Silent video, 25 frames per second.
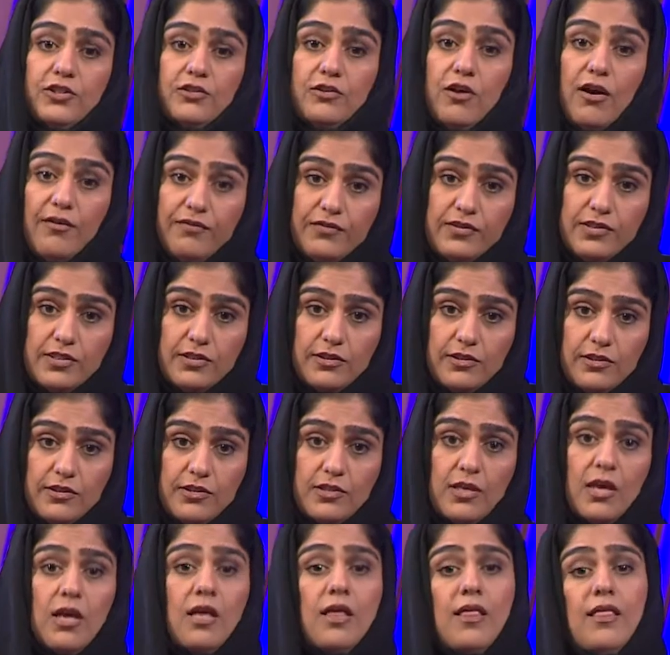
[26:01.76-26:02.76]
relation
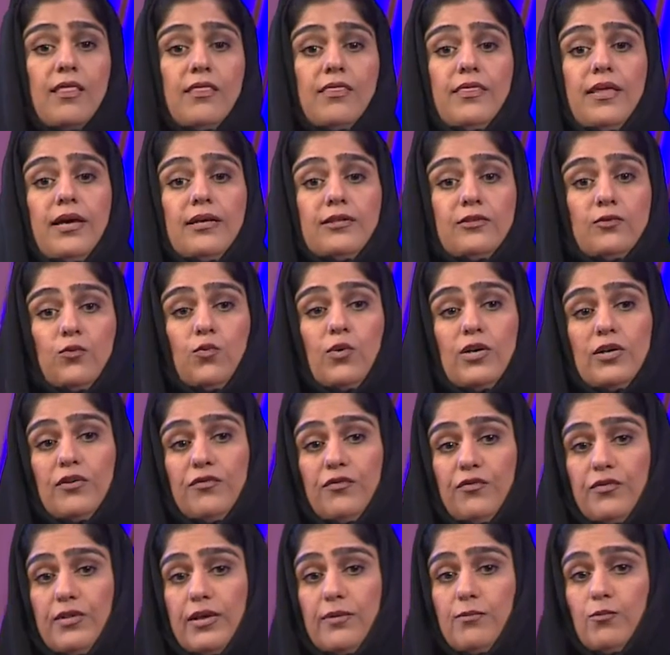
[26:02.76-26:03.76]
officers, that
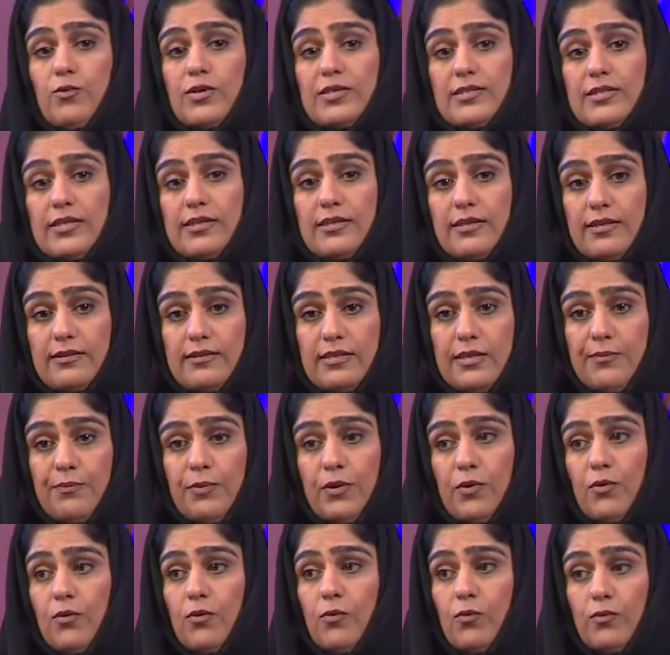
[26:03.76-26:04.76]
one of them was in the
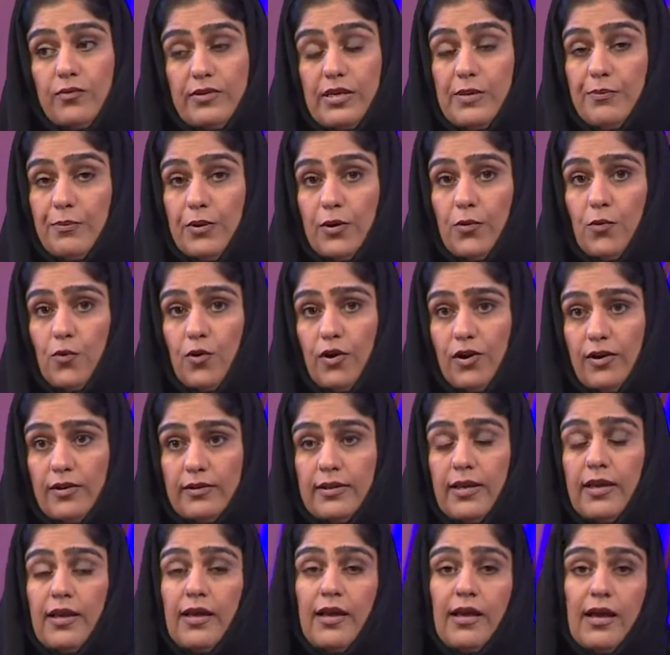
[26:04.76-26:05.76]
DP
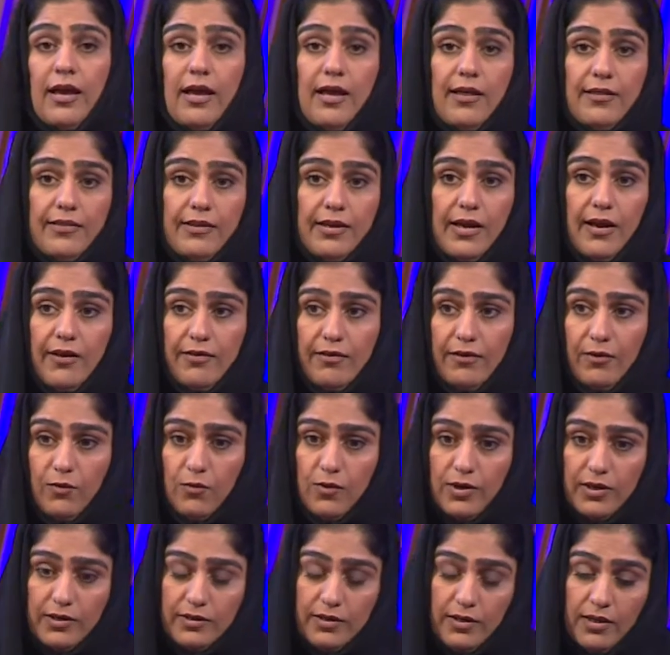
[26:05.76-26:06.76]
world, and the
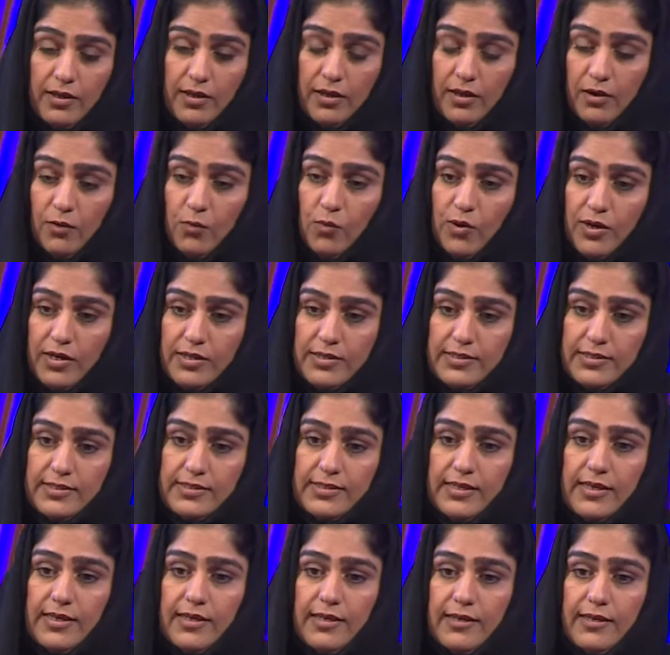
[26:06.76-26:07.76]
other one
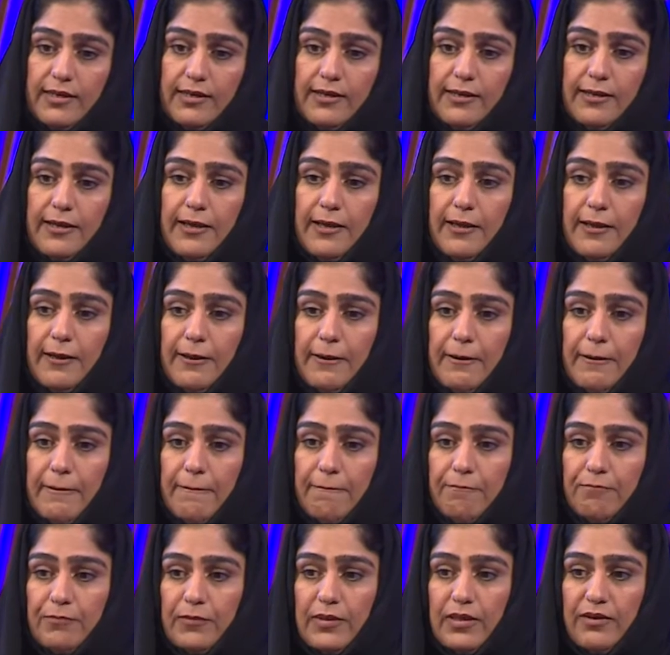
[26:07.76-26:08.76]
was in,
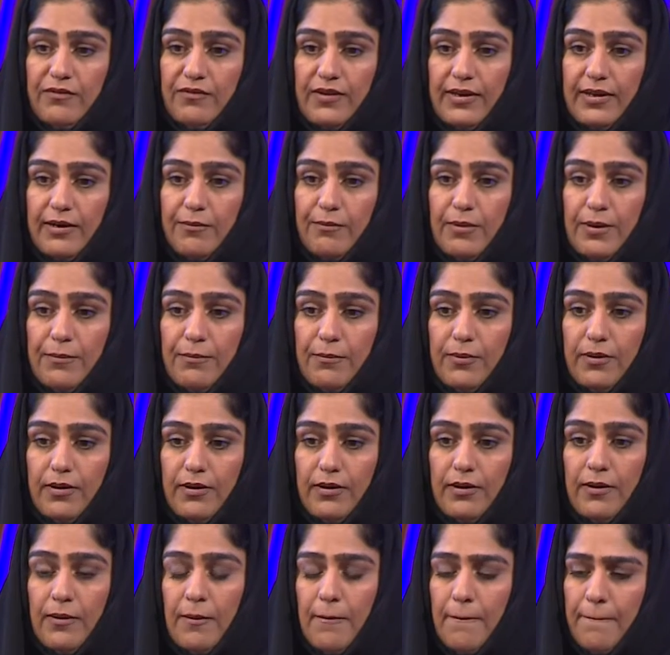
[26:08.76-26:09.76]
if I
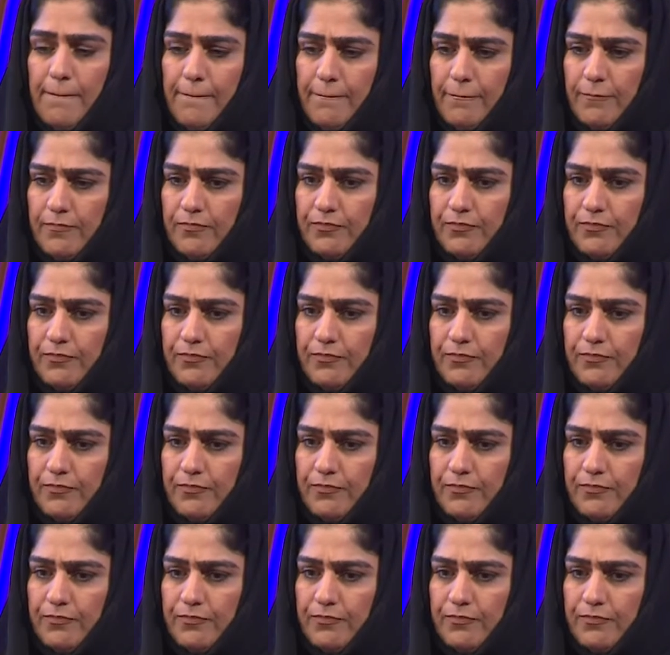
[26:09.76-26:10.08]
remember,